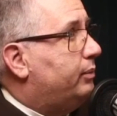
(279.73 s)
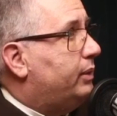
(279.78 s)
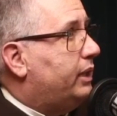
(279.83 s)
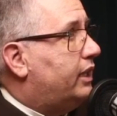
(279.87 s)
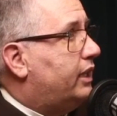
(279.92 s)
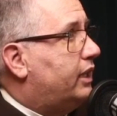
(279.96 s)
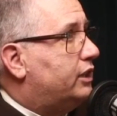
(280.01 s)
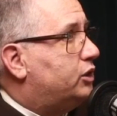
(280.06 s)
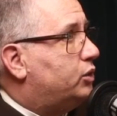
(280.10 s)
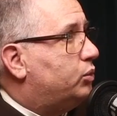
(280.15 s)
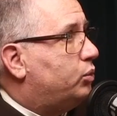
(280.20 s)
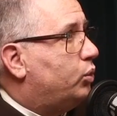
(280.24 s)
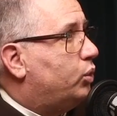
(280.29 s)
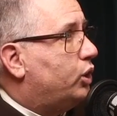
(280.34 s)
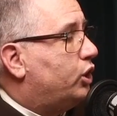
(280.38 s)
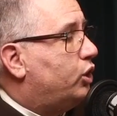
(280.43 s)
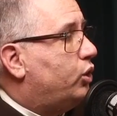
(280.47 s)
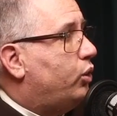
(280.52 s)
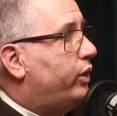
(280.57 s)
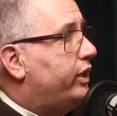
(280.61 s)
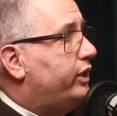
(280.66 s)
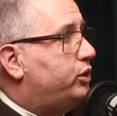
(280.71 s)
Because we're
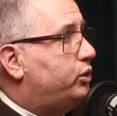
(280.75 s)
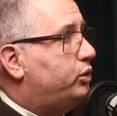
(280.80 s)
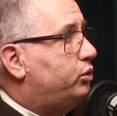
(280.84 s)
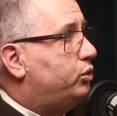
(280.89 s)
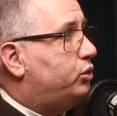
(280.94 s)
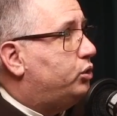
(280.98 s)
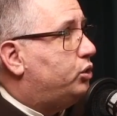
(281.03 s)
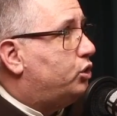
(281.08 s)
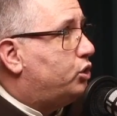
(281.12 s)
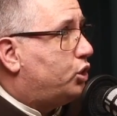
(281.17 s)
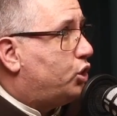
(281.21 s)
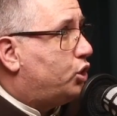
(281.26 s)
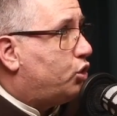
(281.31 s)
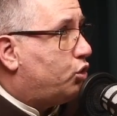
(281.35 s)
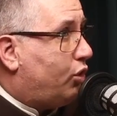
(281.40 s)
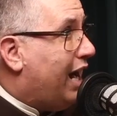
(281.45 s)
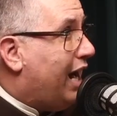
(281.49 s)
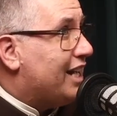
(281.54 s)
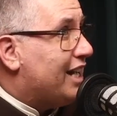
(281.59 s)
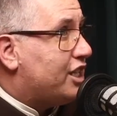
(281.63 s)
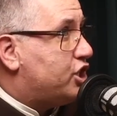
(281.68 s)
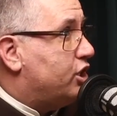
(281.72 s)
going to
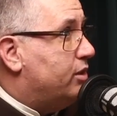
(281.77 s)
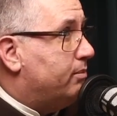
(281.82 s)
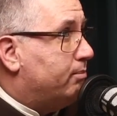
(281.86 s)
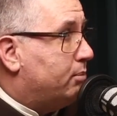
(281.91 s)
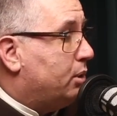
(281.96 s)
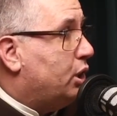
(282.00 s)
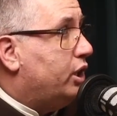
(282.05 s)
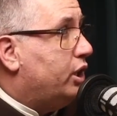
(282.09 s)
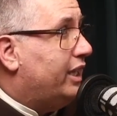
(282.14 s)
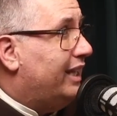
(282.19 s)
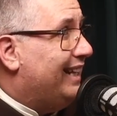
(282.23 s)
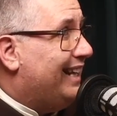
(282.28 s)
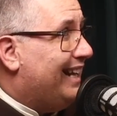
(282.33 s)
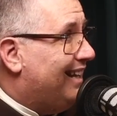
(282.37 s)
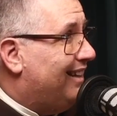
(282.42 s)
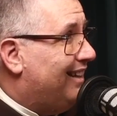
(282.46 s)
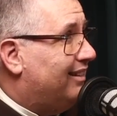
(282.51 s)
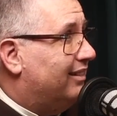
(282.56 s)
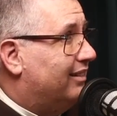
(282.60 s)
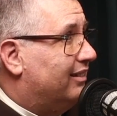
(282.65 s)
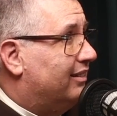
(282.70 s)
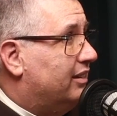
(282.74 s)
crash and burn in
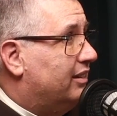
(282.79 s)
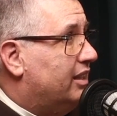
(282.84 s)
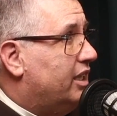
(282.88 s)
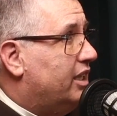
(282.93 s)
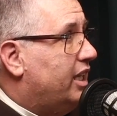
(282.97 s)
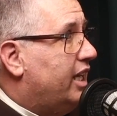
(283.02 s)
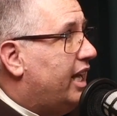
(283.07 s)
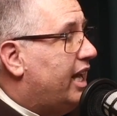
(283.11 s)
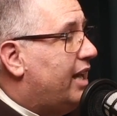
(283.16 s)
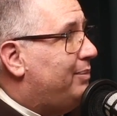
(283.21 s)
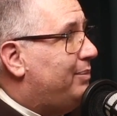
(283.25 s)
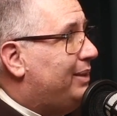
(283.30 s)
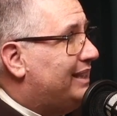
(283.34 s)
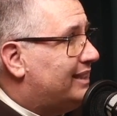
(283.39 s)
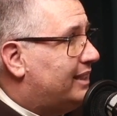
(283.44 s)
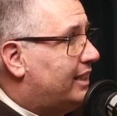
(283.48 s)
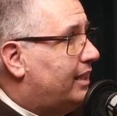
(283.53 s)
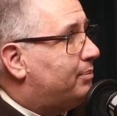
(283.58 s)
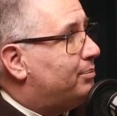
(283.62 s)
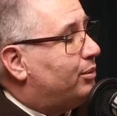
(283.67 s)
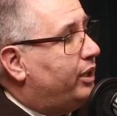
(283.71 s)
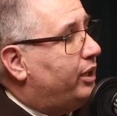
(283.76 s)
hell and be
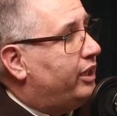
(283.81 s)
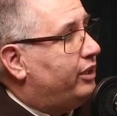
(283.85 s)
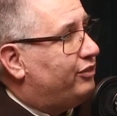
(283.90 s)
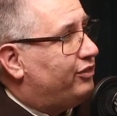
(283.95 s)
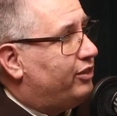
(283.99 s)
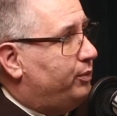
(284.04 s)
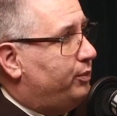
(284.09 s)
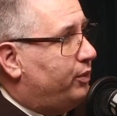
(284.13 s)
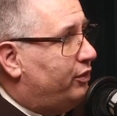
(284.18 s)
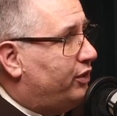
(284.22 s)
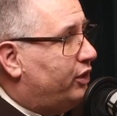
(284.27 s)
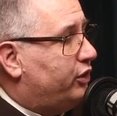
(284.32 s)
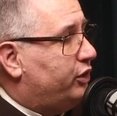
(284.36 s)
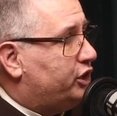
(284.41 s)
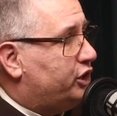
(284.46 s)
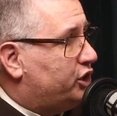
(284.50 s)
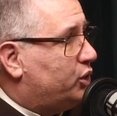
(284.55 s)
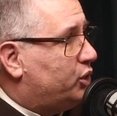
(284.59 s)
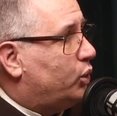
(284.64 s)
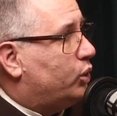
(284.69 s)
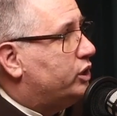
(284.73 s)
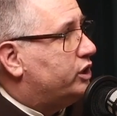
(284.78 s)
separated from the very
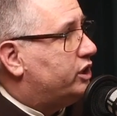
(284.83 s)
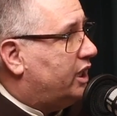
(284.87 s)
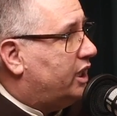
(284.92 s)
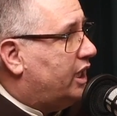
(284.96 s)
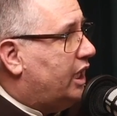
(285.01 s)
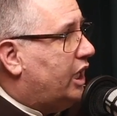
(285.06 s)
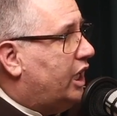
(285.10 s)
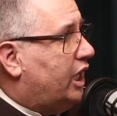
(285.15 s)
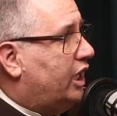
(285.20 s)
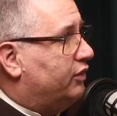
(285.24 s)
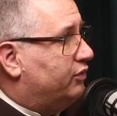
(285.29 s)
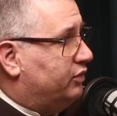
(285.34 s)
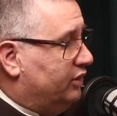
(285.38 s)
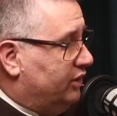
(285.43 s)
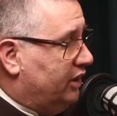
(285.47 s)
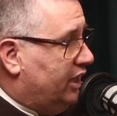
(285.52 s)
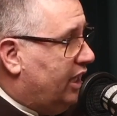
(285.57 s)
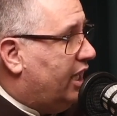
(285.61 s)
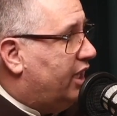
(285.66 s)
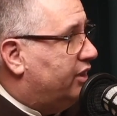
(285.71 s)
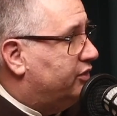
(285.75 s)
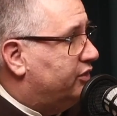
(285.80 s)
source of
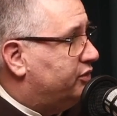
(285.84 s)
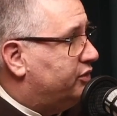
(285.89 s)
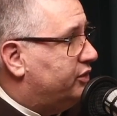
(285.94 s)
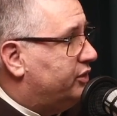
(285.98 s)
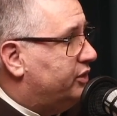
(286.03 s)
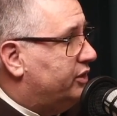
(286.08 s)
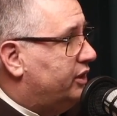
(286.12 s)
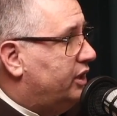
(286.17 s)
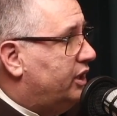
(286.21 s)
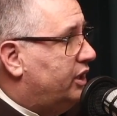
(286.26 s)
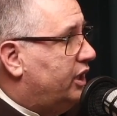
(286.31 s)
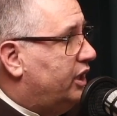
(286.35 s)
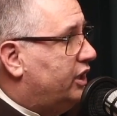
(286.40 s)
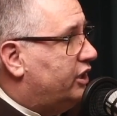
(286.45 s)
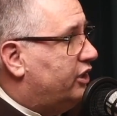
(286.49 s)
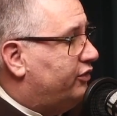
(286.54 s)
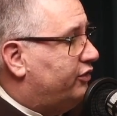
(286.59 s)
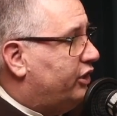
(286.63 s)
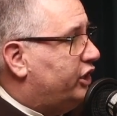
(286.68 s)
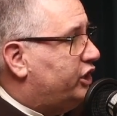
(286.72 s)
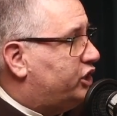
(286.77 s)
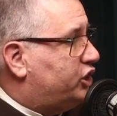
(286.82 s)
love, the
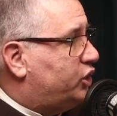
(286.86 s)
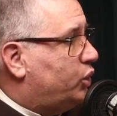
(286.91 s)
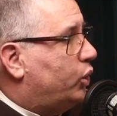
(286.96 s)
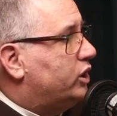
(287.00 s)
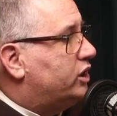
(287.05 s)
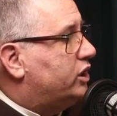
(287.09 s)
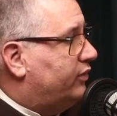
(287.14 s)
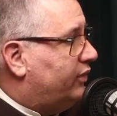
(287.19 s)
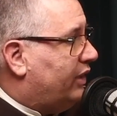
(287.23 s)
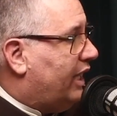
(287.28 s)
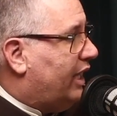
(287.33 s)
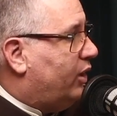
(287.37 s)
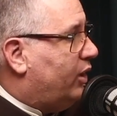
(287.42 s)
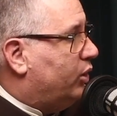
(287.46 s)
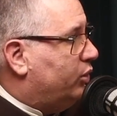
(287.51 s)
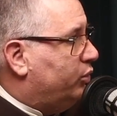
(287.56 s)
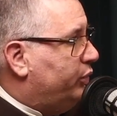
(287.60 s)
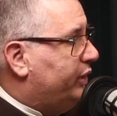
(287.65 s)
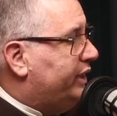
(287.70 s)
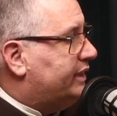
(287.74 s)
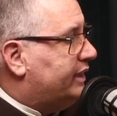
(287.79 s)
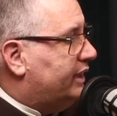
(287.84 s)
very source of our
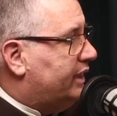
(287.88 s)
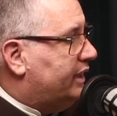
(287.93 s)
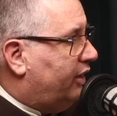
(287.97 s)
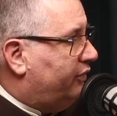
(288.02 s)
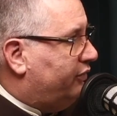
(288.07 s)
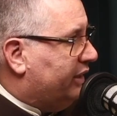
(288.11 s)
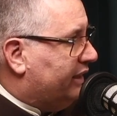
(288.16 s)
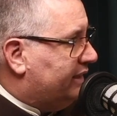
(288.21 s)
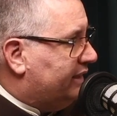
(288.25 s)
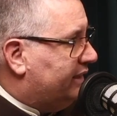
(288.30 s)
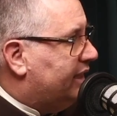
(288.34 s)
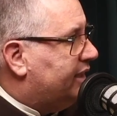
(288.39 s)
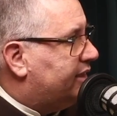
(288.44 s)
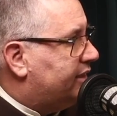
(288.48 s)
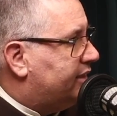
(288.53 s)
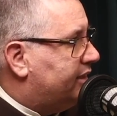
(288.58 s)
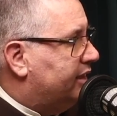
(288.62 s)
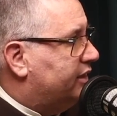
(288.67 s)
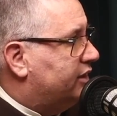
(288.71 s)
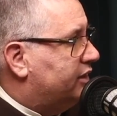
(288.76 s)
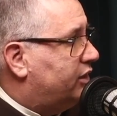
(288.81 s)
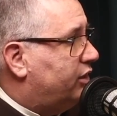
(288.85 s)
reason of
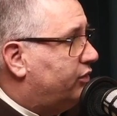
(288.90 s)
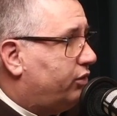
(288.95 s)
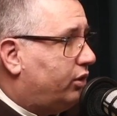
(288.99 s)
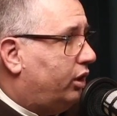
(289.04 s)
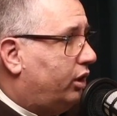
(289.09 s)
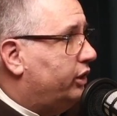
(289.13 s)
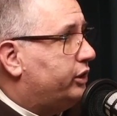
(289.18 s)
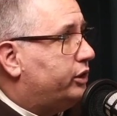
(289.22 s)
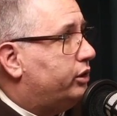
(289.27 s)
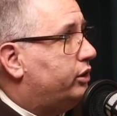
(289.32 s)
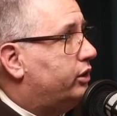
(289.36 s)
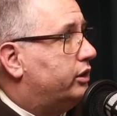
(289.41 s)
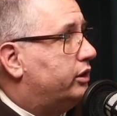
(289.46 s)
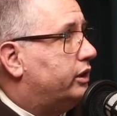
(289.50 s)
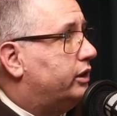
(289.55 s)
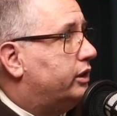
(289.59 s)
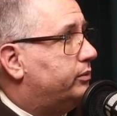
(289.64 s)
existence for all eternity.